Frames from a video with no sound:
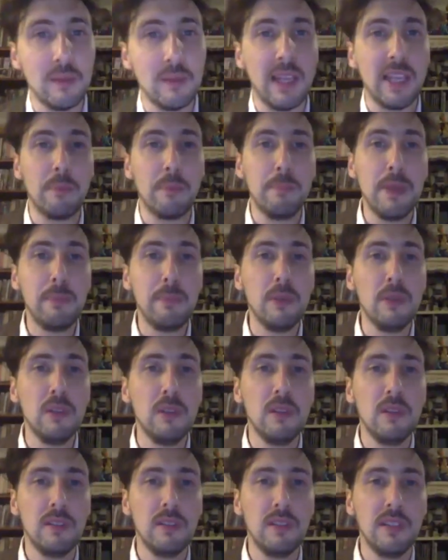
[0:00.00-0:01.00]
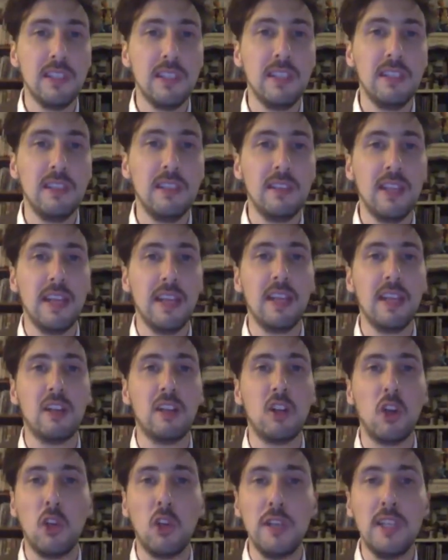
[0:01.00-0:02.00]
Like people in the
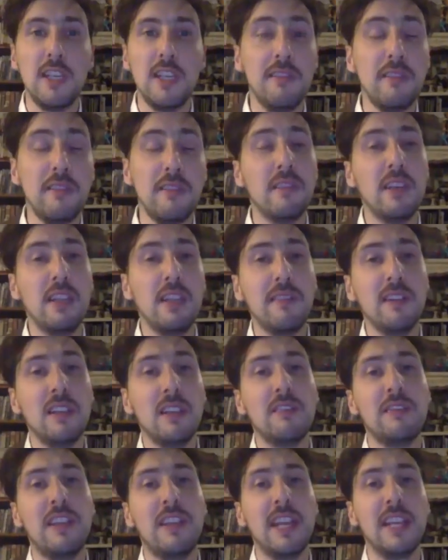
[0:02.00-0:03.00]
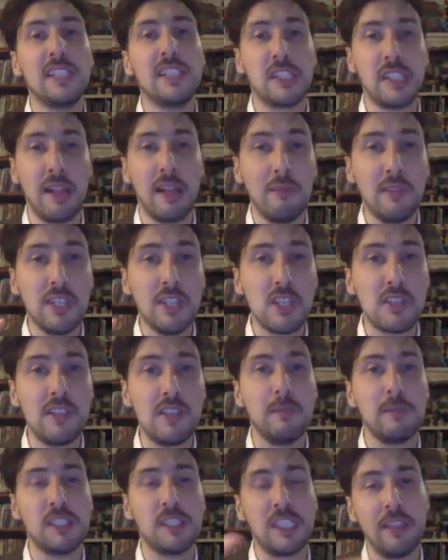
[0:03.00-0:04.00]
colony, even, yeah. even if they established
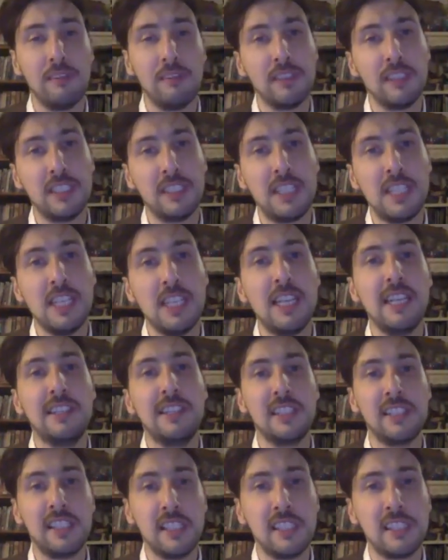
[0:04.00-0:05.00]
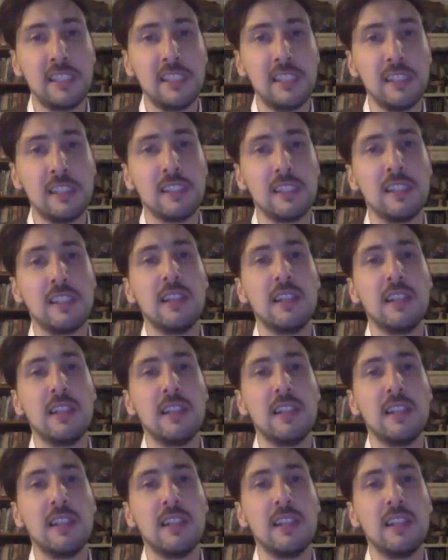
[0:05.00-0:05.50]
themselves in Chile in the 60s,